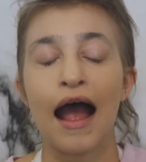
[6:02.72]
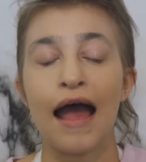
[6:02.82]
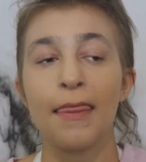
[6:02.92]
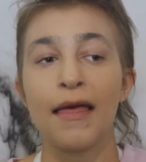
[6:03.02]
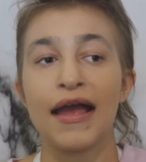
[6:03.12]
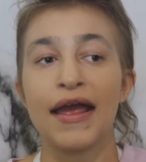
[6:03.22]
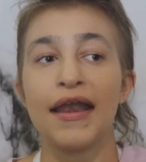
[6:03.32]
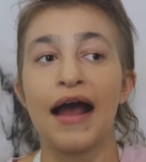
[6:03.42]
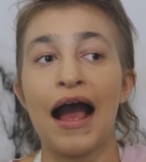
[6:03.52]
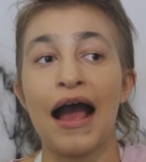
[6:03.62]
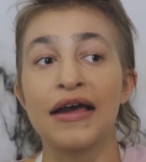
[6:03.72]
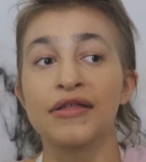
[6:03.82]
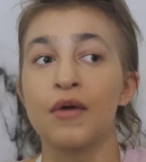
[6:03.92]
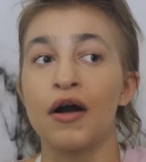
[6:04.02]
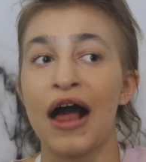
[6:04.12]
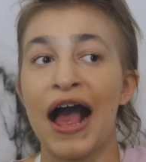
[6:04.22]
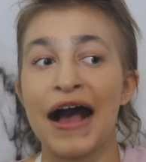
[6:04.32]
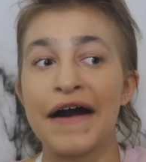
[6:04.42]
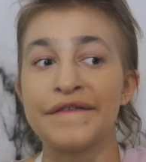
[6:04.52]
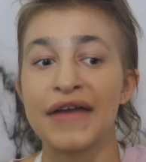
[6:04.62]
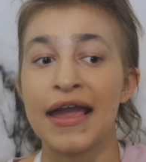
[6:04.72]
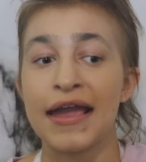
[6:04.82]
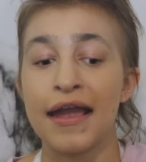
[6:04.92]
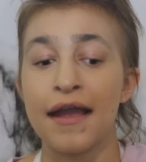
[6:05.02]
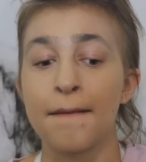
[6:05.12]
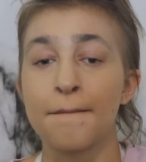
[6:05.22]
and then I as well have a